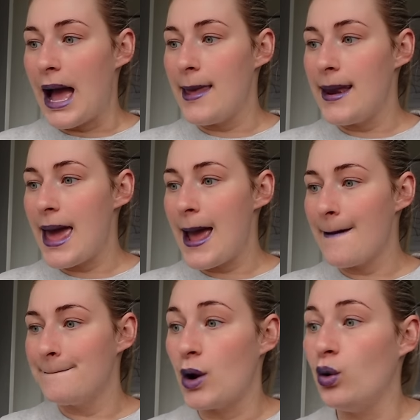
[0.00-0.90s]
And
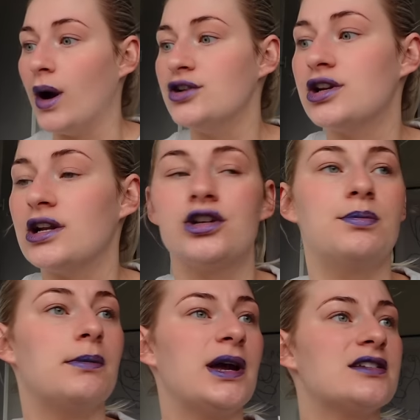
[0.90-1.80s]
then, oh, I should
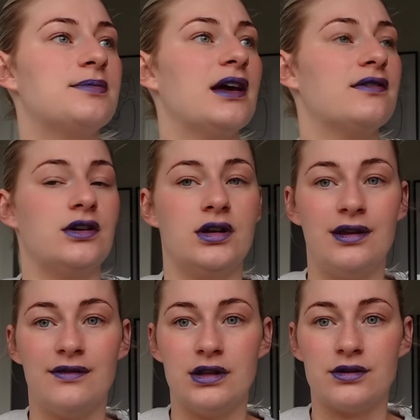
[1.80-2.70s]
actually put my SPF on,
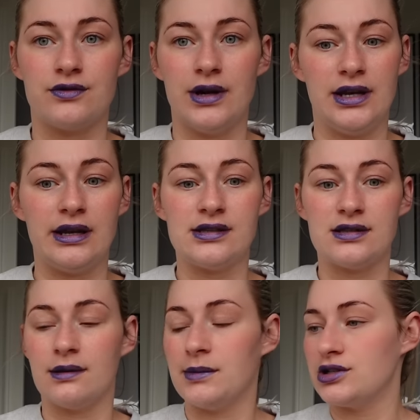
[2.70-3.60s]
even though it's raining.
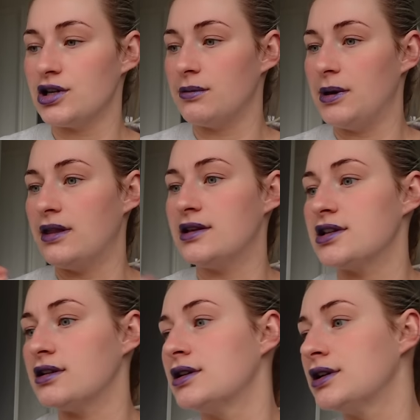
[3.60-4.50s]
So I might chuck a bit of
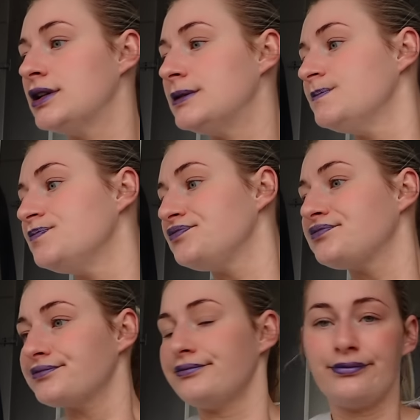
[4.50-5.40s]
this on.
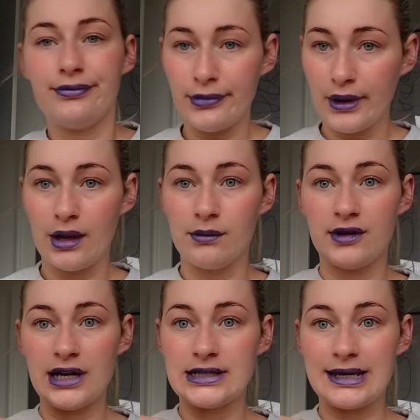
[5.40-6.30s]
And
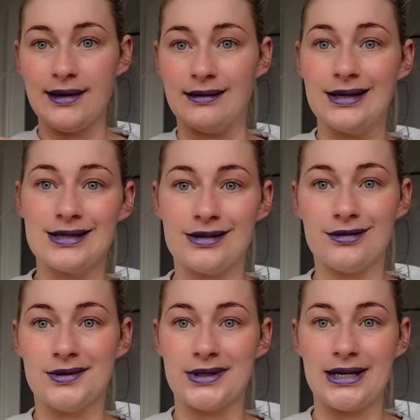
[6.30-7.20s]
we're ready to go.
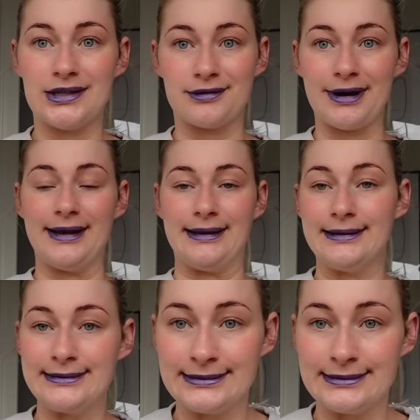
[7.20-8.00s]
Dog walking in the rain.